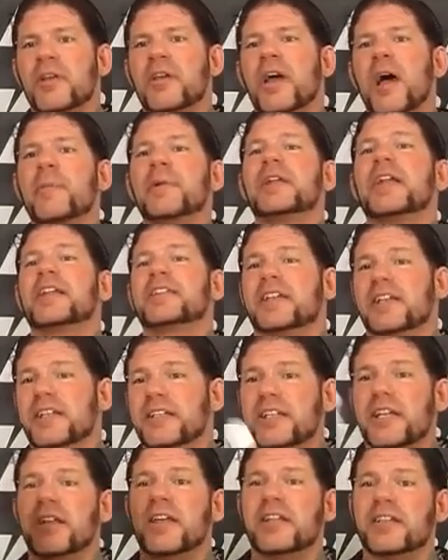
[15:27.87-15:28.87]
I mean, not that he
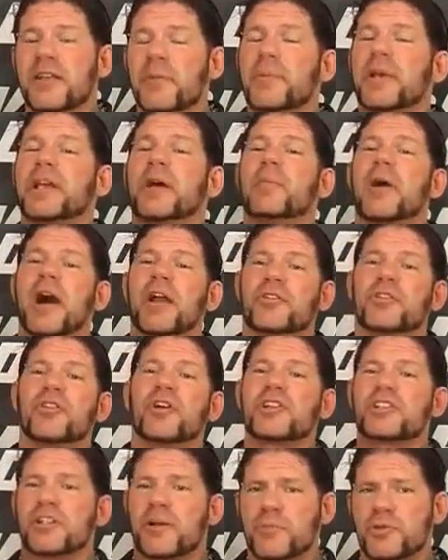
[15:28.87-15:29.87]
did become hotter than
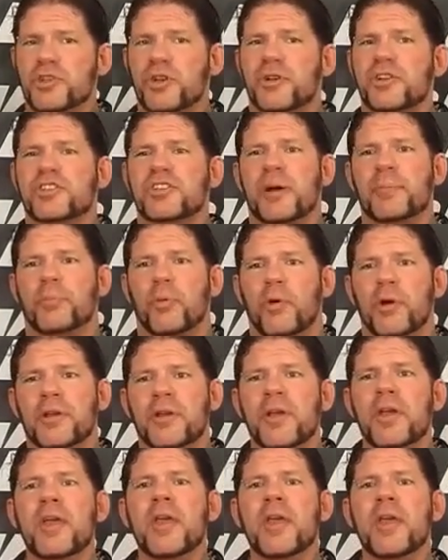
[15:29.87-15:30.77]
Austin, I'm sure, at some point.